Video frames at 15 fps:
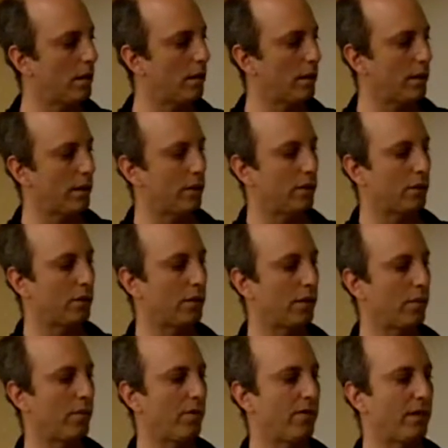and then it shows
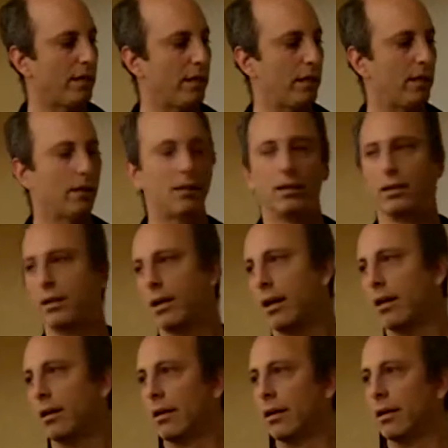up over here in
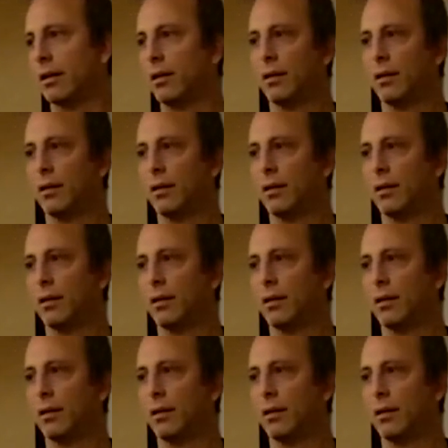color.